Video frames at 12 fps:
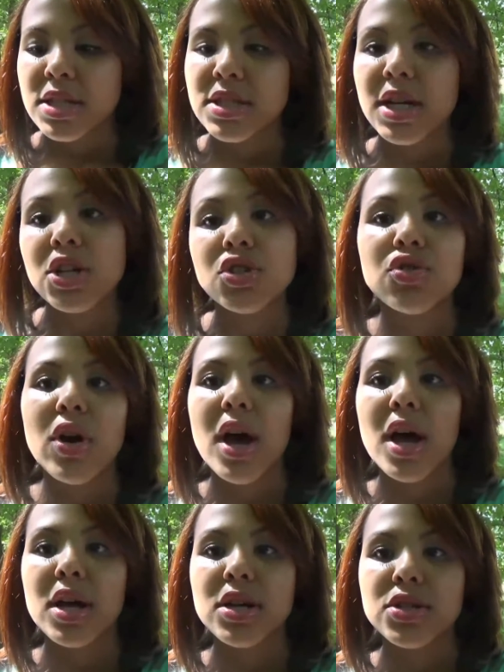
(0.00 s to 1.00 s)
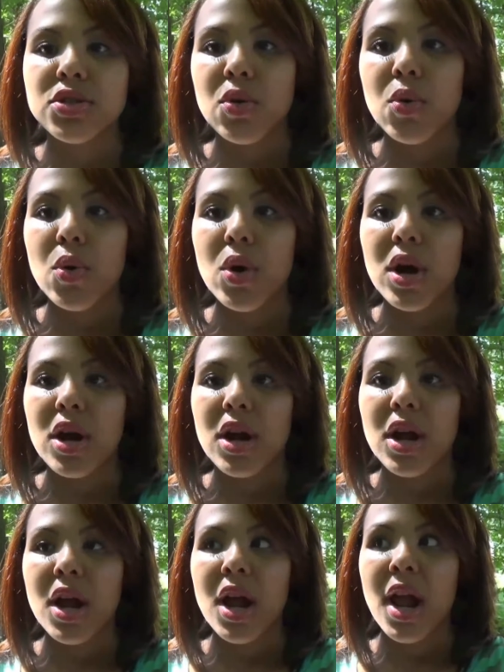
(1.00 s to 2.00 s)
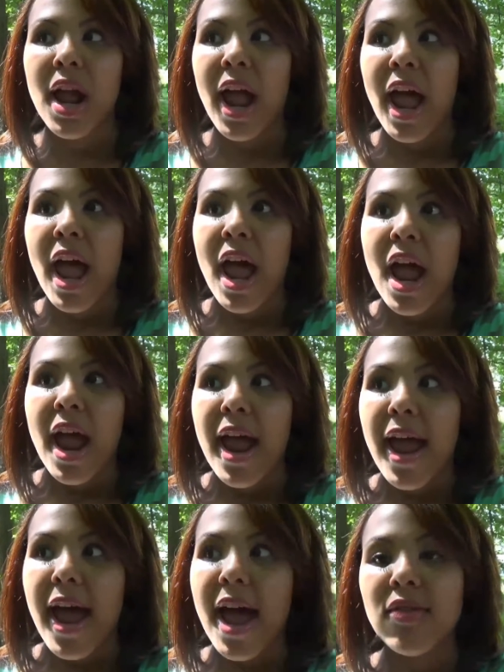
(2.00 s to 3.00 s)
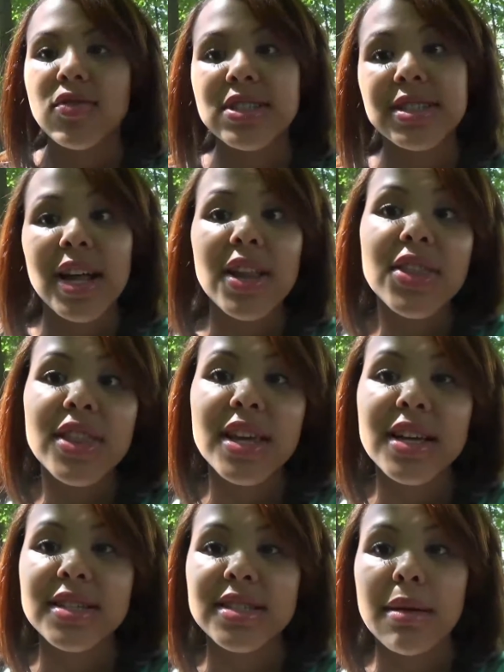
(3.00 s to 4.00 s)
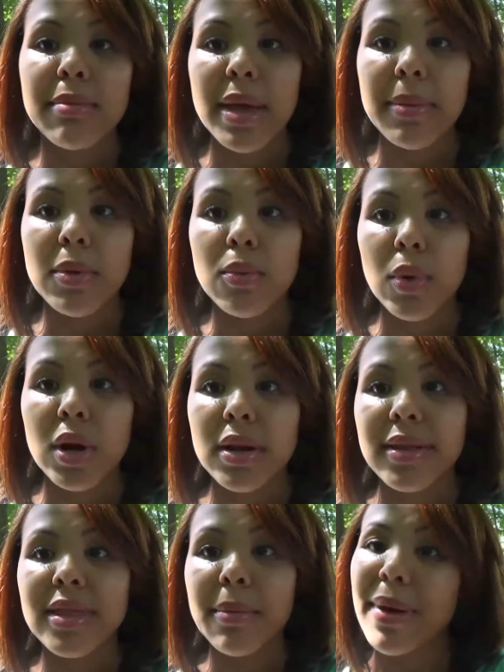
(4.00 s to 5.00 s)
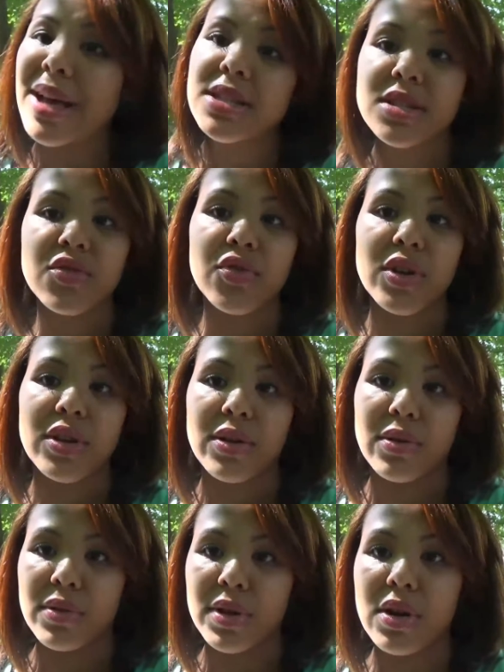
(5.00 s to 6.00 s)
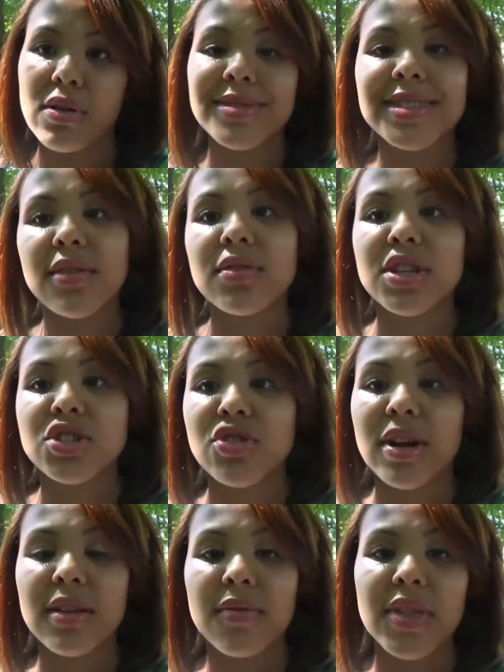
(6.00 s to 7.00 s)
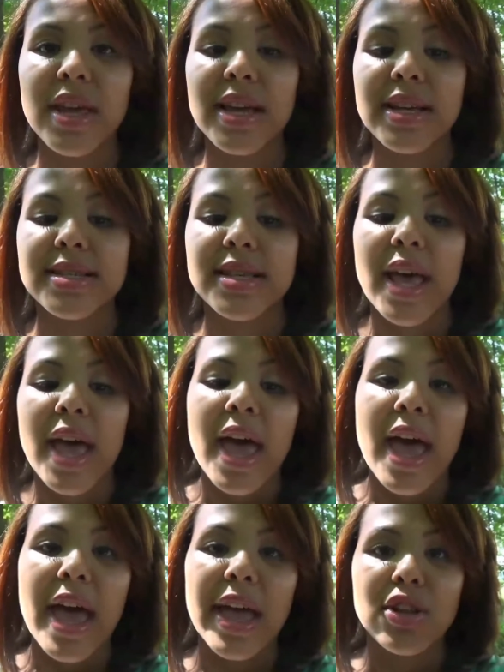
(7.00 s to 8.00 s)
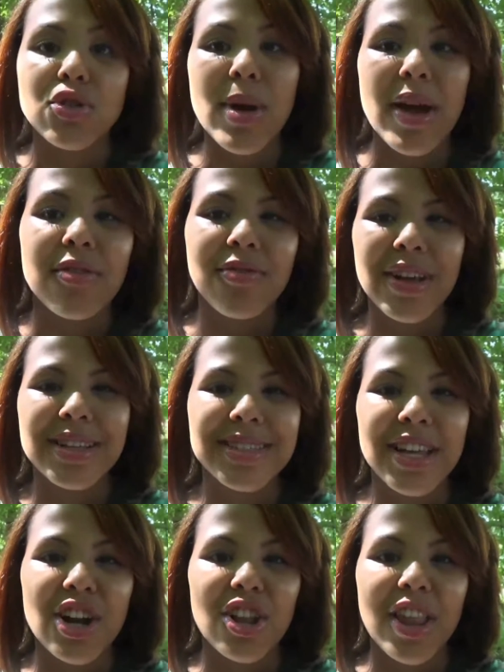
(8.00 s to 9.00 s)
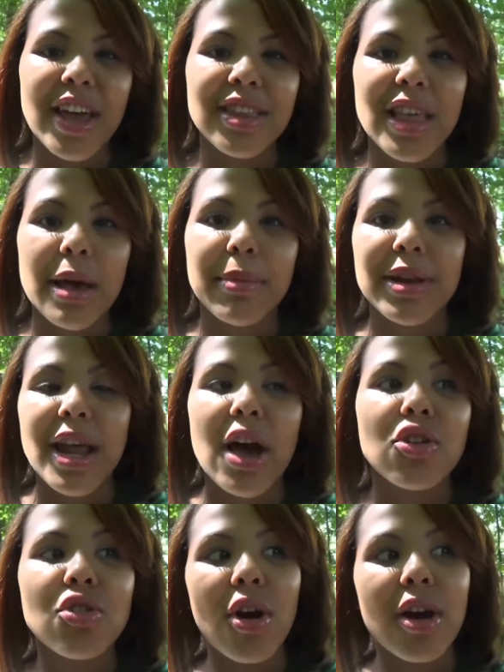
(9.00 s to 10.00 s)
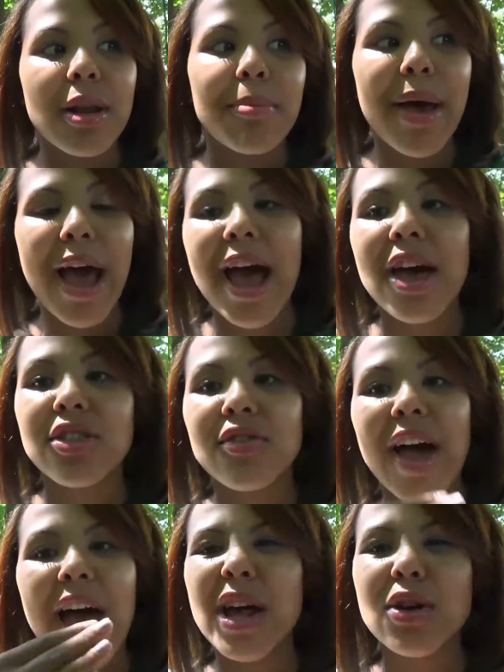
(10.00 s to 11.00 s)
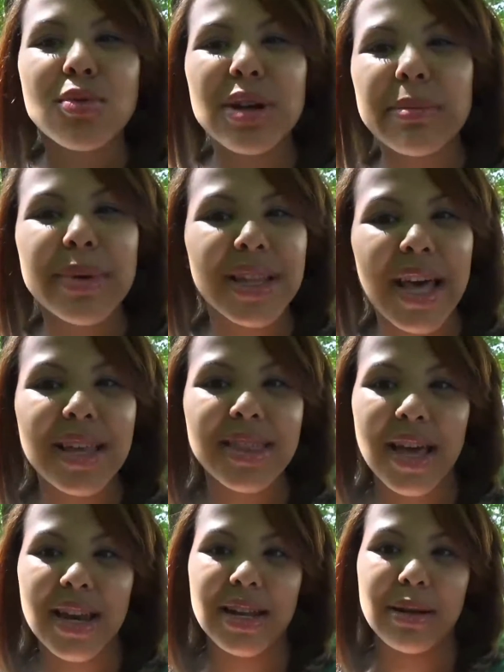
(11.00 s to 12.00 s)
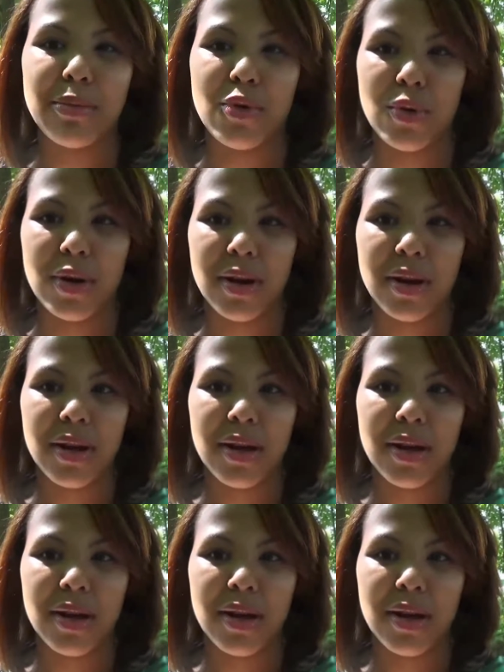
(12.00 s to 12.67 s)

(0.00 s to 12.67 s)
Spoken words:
done drugs, or have just done things that maybe weren't the best for you, you know, self-destructive things. And you have friends that are like that, but now you're on a path of, I don't want to be like that anymore.